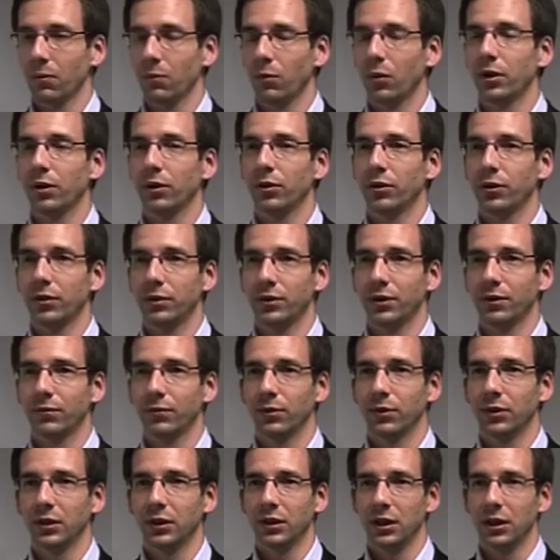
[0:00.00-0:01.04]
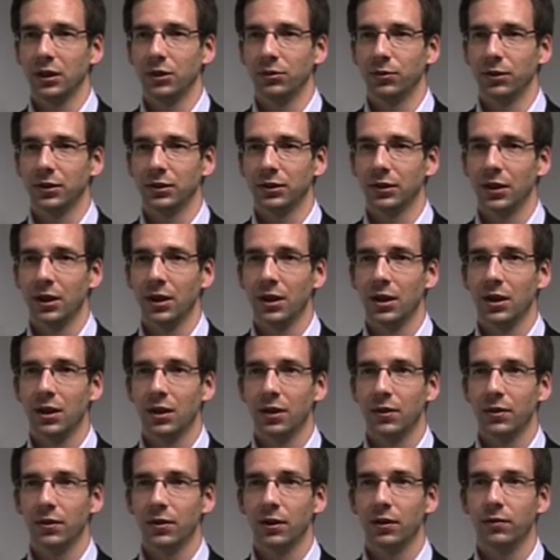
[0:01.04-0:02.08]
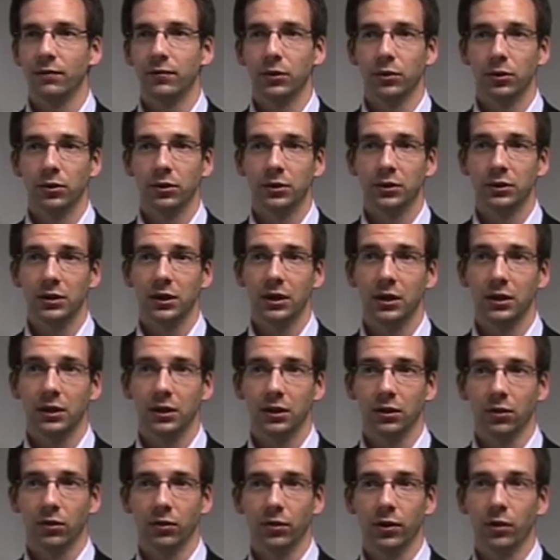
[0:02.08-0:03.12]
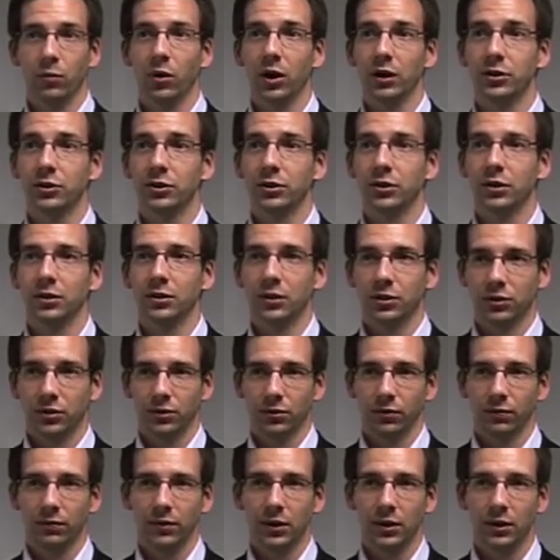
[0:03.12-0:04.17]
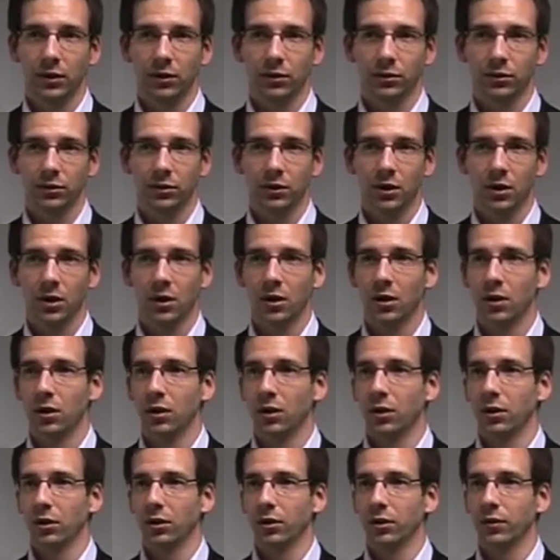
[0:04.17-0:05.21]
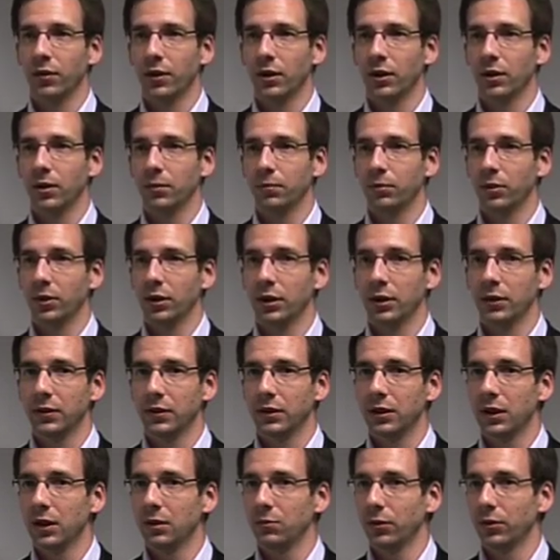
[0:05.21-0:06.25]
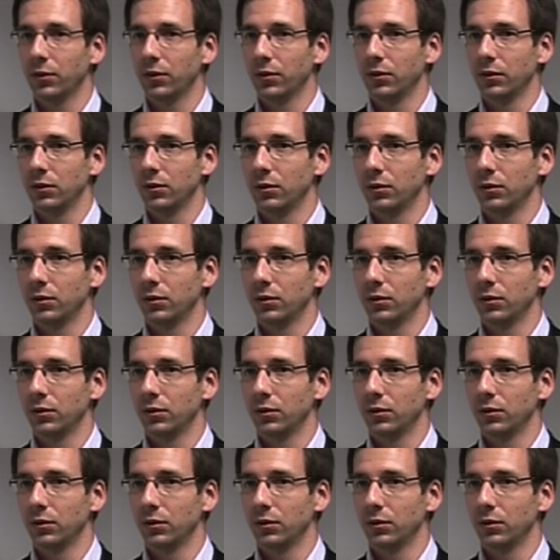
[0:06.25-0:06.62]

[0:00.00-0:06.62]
what are the different engagements that a viewer is taking? Are they watching additional videos? Are they playing the game within the